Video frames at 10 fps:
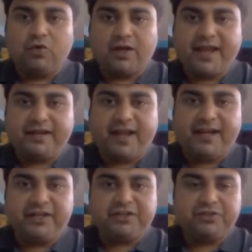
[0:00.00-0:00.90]
Rook and
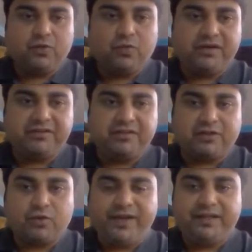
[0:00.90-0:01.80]
knight
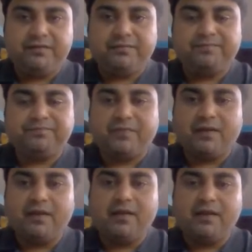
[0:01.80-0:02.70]
versus the queen.
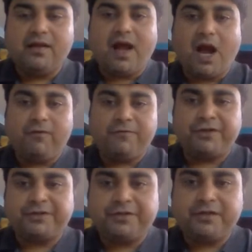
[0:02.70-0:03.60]

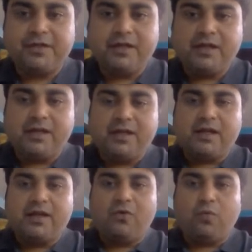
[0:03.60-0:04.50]
However,
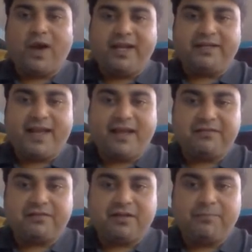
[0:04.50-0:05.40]
white
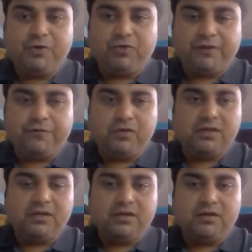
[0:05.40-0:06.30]
has a
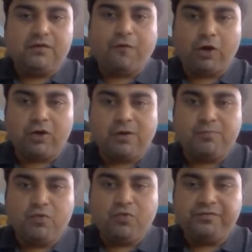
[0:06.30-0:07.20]
beautiful
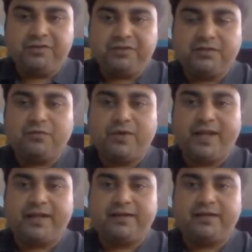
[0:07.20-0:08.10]
follow-up moves
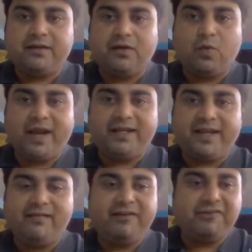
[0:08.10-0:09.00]
where
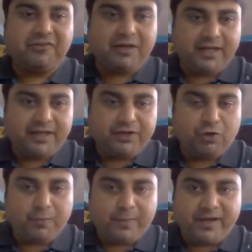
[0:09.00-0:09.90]
white can literally
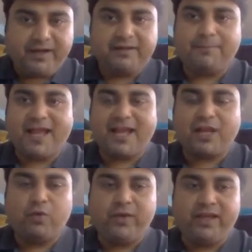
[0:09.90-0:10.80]
dominate the
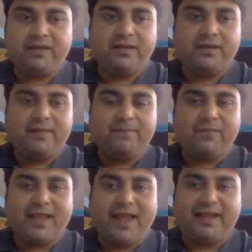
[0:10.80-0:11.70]
black queen
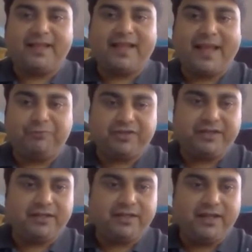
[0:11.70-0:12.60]
and capture
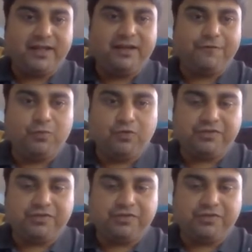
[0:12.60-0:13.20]
it in a few